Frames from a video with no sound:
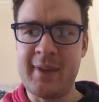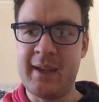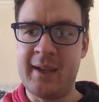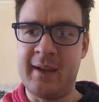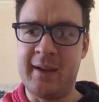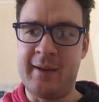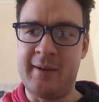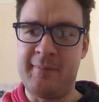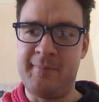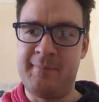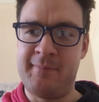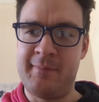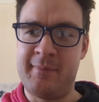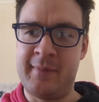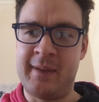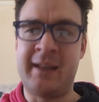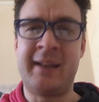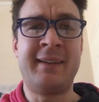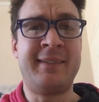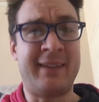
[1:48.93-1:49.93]

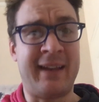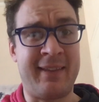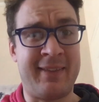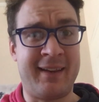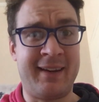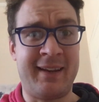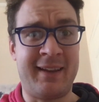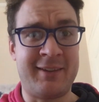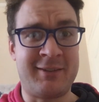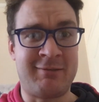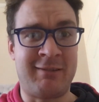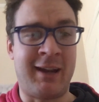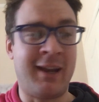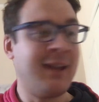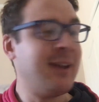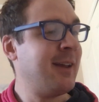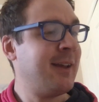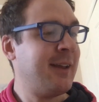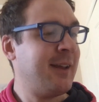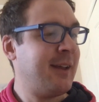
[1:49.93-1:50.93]
At least I think that's right.
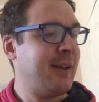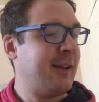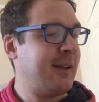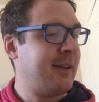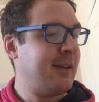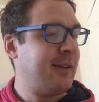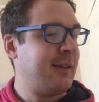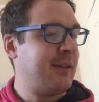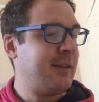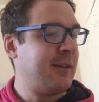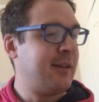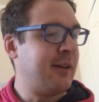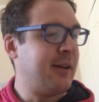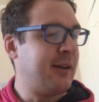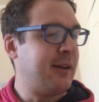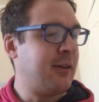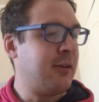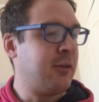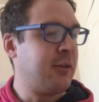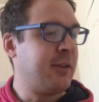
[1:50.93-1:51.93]

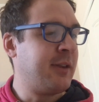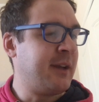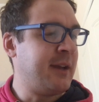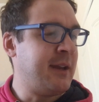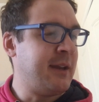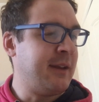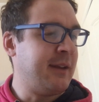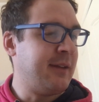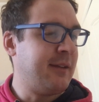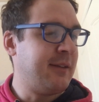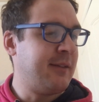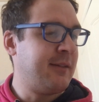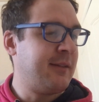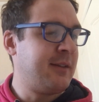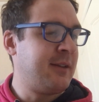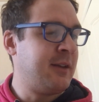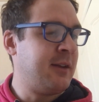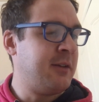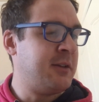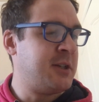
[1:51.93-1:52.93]
All the
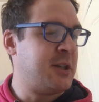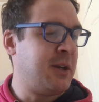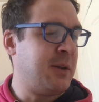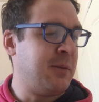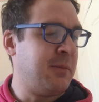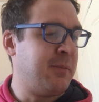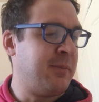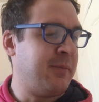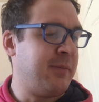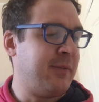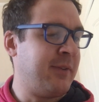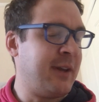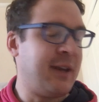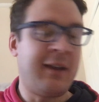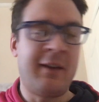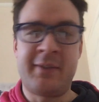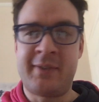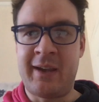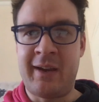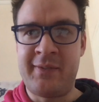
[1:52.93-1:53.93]
YouTube
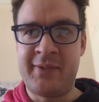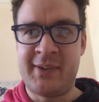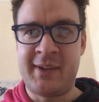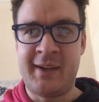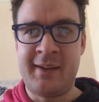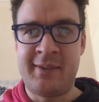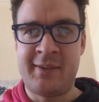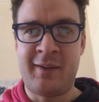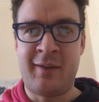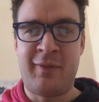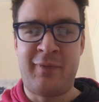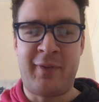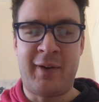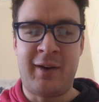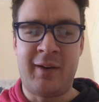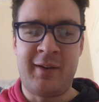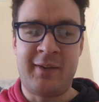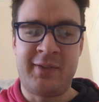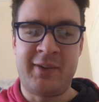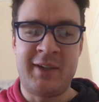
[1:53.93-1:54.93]
videos that I've seen so
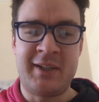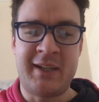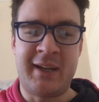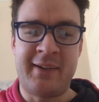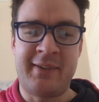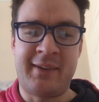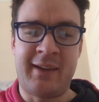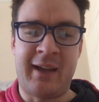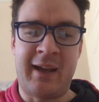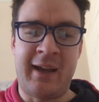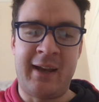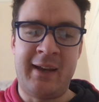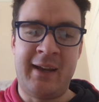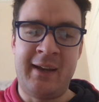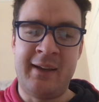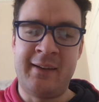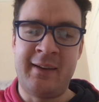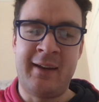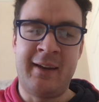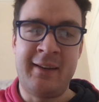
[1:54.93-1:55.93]
far suggest that I
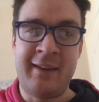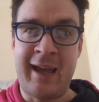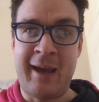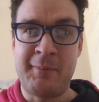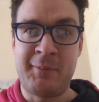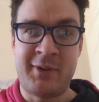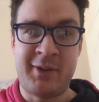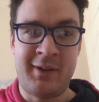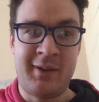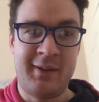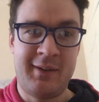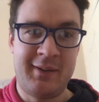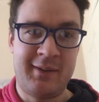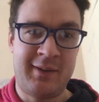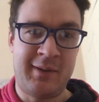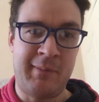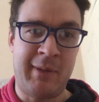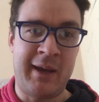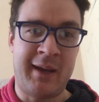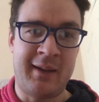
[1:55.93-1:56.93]
need an adapter
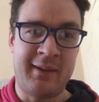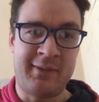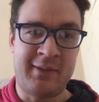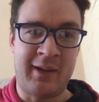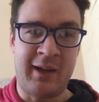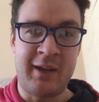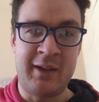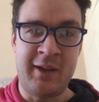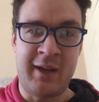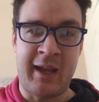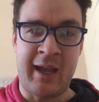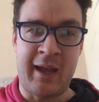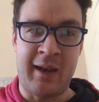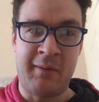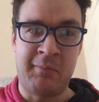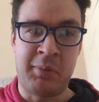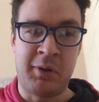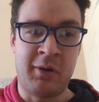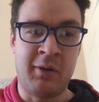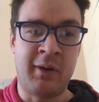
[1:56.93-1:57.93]
to make it so that you
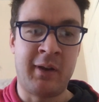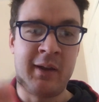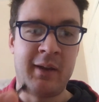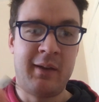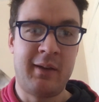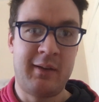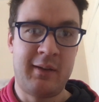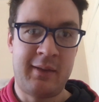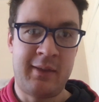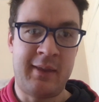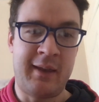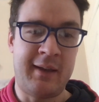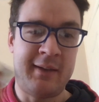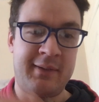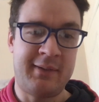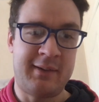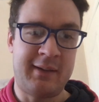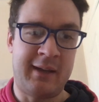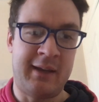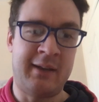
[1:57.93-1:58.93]
can plug
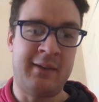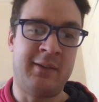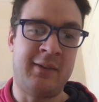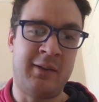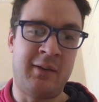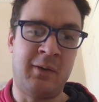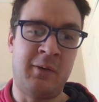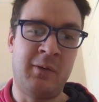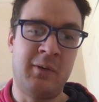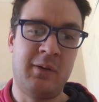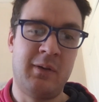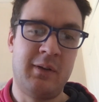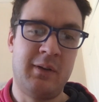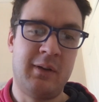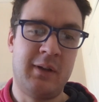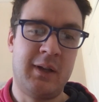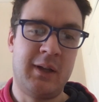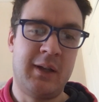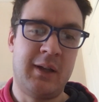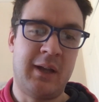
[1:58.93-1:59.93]
this into
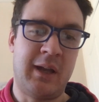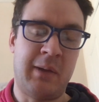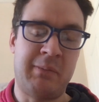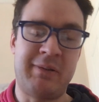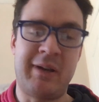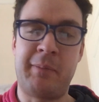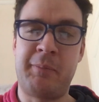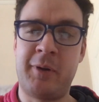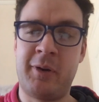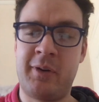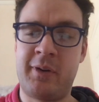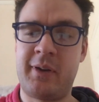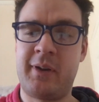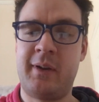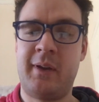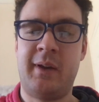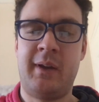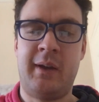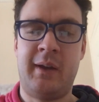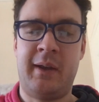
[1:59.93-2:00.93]
a breadboard,
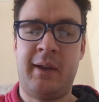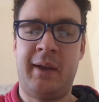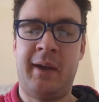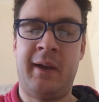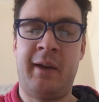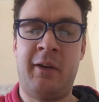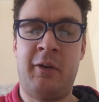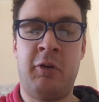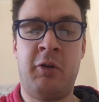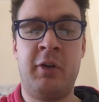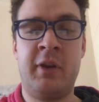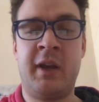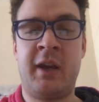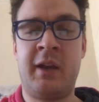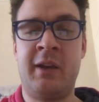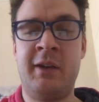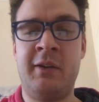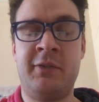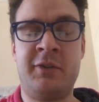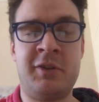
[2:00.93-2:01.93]
or you
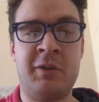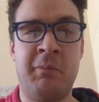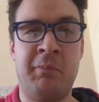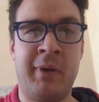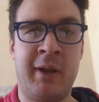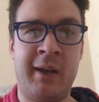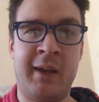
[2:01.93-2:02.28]
can use jumper